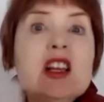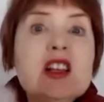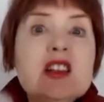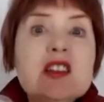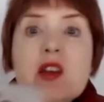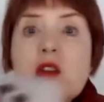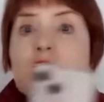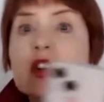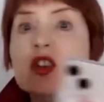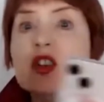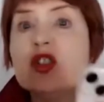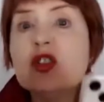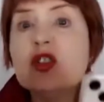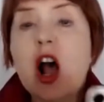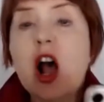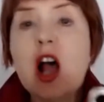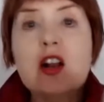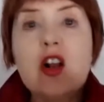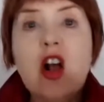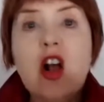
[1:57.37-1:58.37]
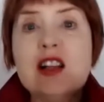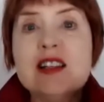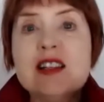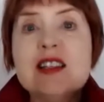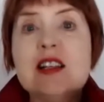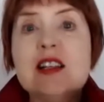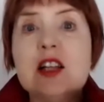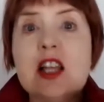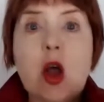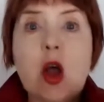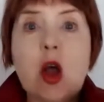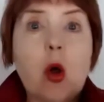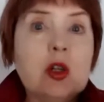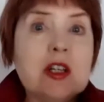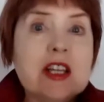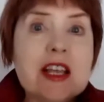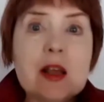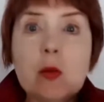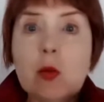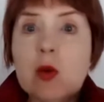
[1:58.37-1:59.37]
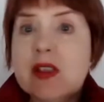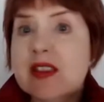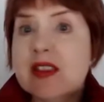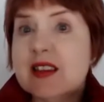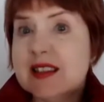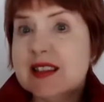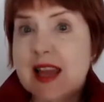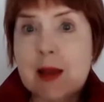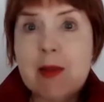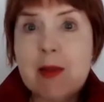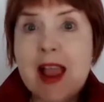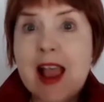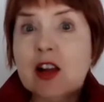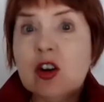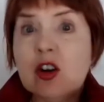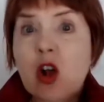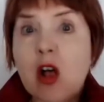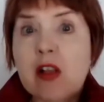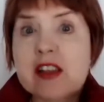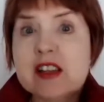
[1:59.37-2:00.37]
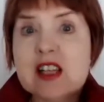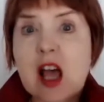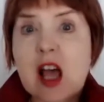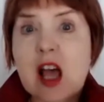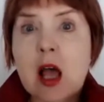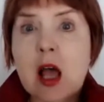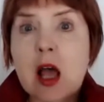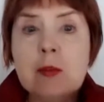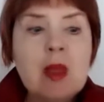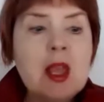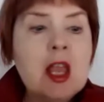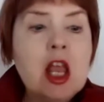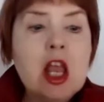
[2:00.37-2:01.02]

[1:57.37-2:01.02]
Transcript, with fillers: so that you're not constantly holding it with the same hand all the time.